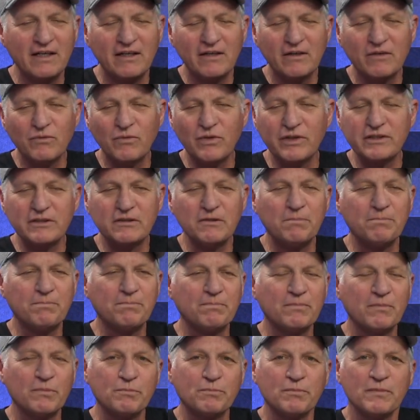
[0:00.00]
what the
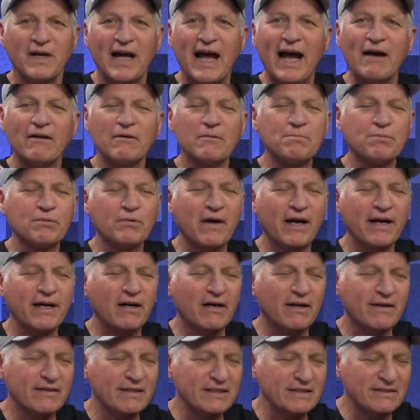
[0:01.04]
how to
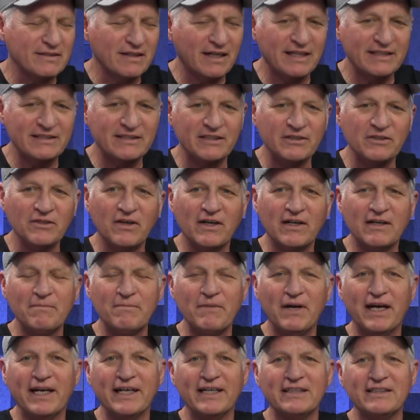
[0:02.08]
prioritize it. You
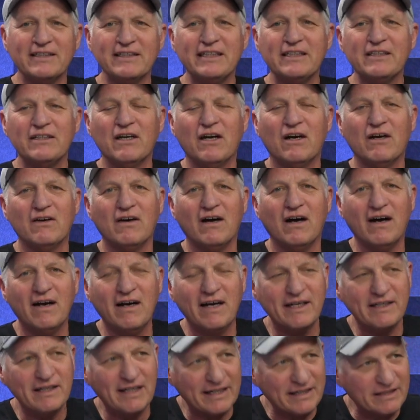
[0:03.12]
automatically know,
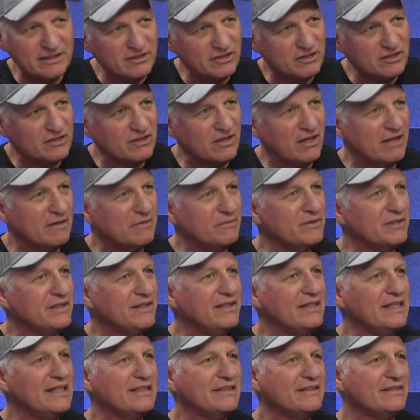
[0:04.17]
oh, I could start with
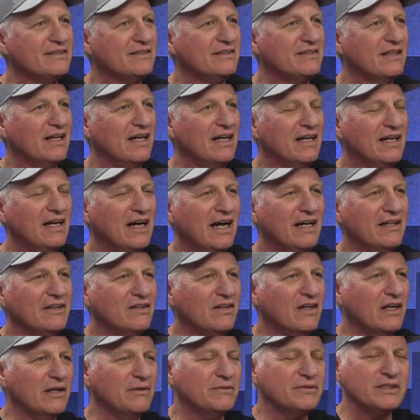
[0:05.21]
this. I
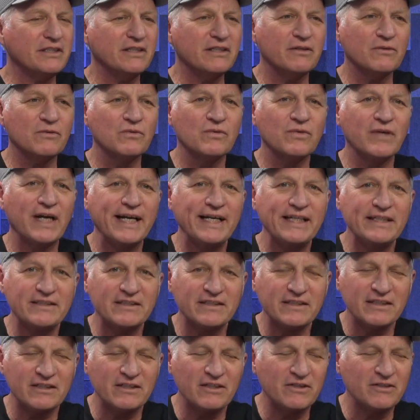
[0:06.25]
thought I was going to
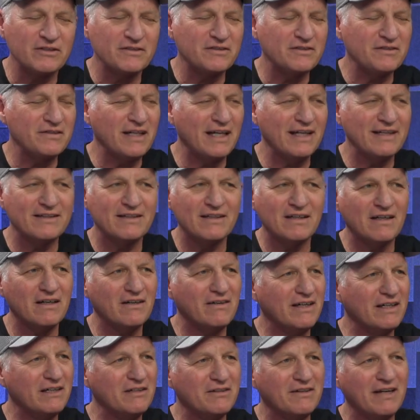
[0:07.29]
race and go do that.
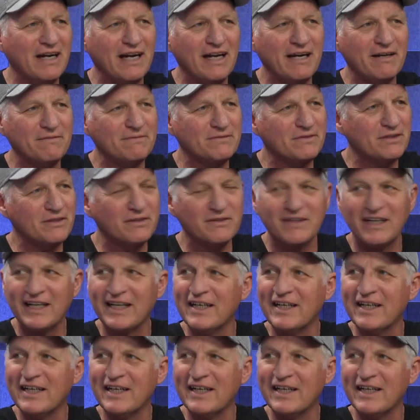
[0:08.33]
No, I don't have to.